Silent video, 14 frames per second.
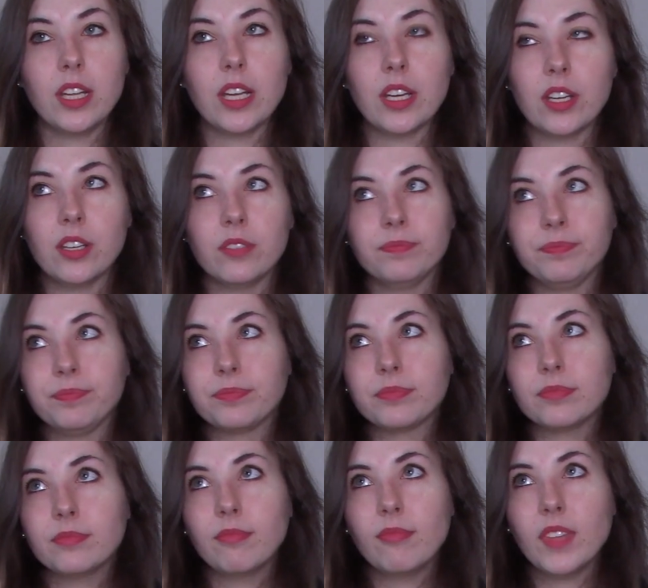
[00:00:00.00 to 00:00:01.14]
And
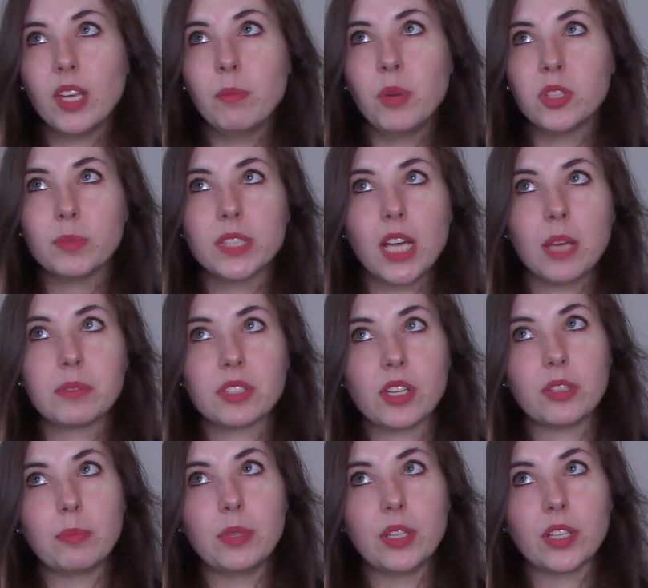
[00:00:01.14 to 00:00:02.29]
multiple times
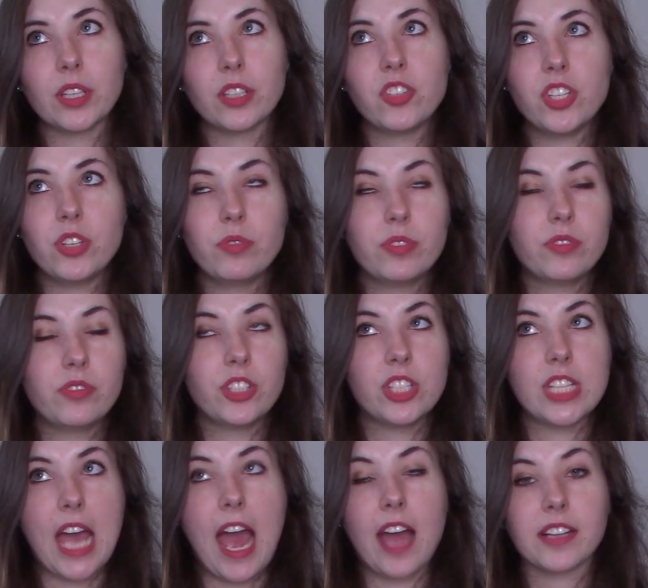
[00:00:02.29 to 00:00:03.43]
throughout the book, she was
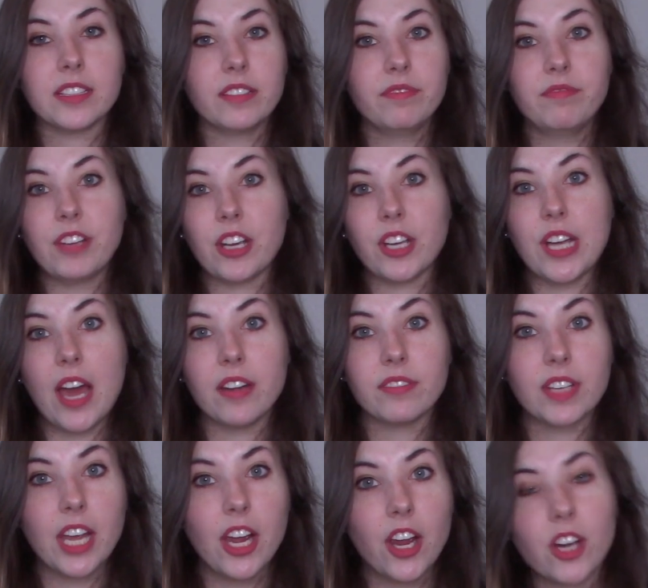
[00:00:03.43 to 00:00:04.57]
just acted very out
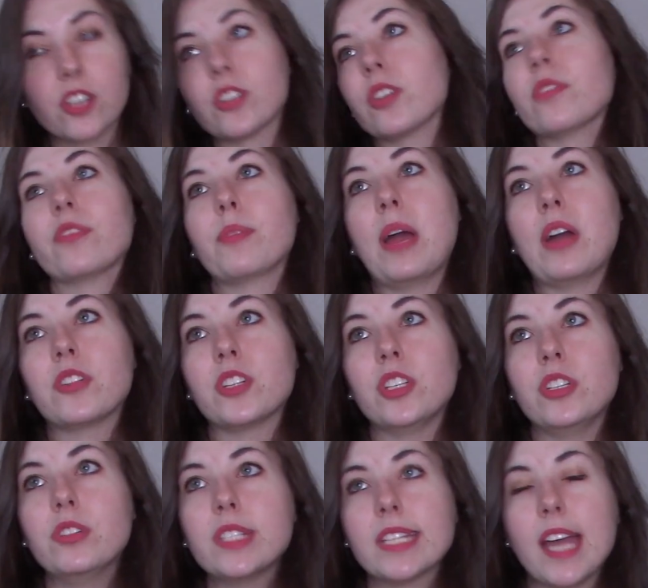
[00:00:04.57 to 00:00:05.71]
of character from how
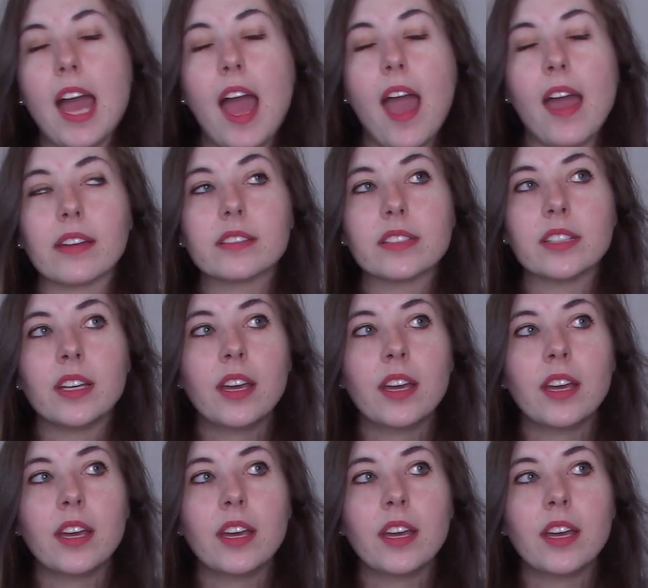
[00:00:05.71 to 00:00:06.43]
she used to act,